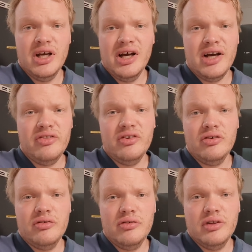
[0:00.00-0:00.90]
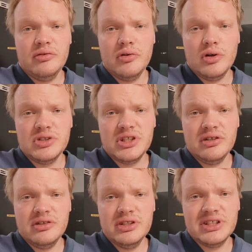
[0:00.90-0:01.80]
other
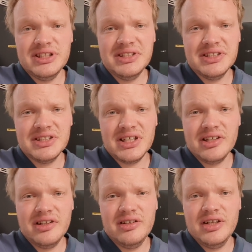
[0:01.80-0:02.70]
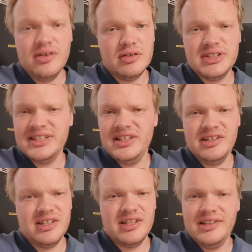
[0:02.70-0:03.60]
neurological diseases and they all say
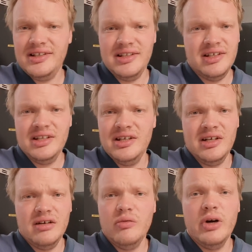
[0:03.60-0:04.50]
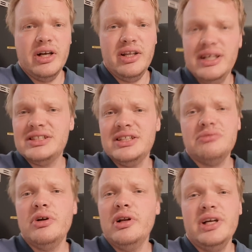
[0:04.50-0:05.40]
like when it hits it
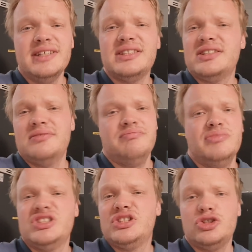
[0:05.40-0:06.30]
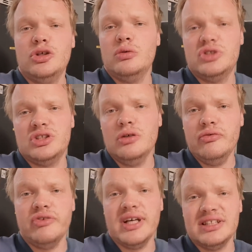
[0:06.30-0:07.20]
really hits so so
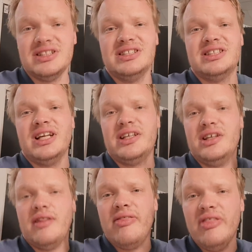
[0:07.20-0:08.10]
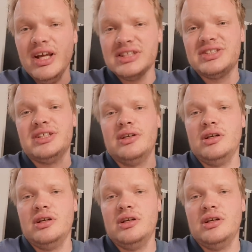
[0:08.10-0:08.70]
fast it's like this